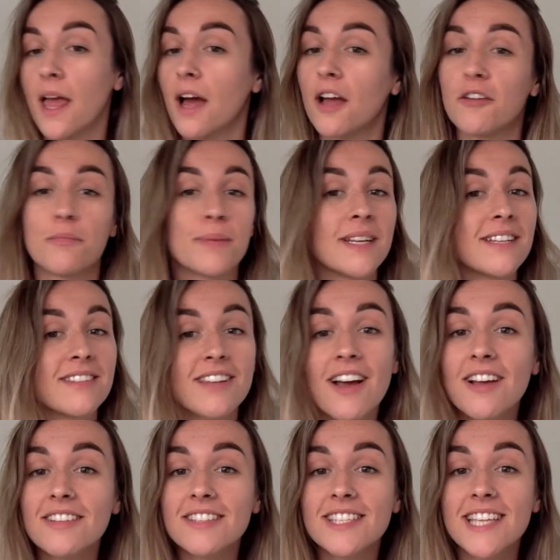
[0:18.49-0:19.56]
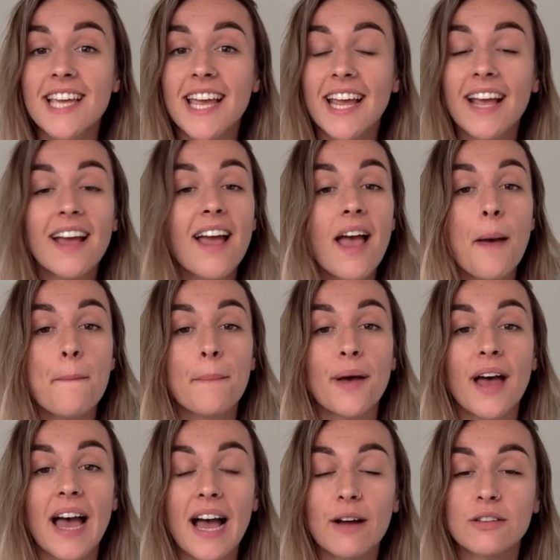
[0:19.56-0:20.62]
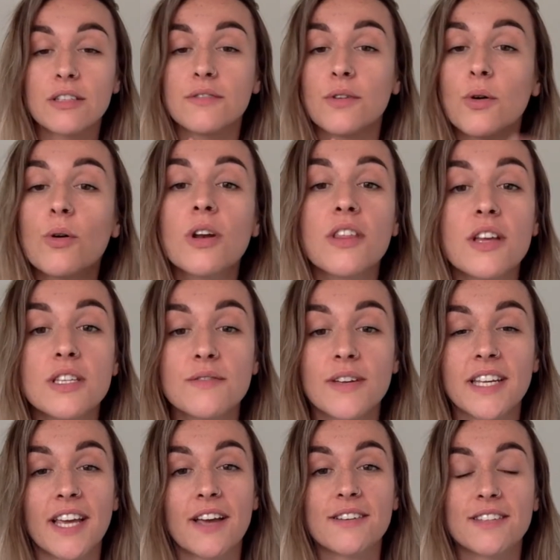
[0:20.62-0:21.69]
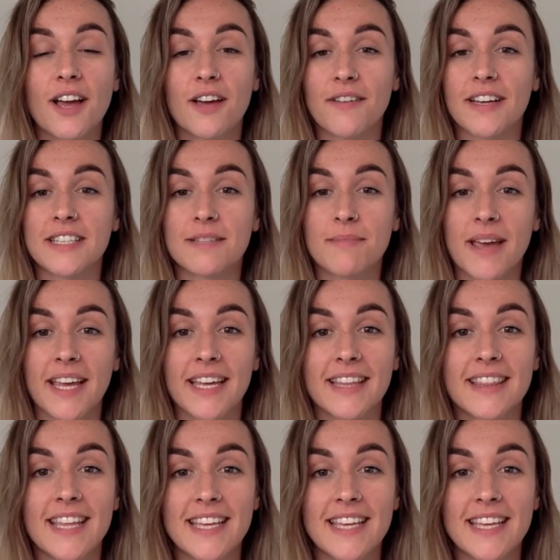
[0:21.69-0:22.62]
I've been dancing, but out of all of those videos that I've had to make,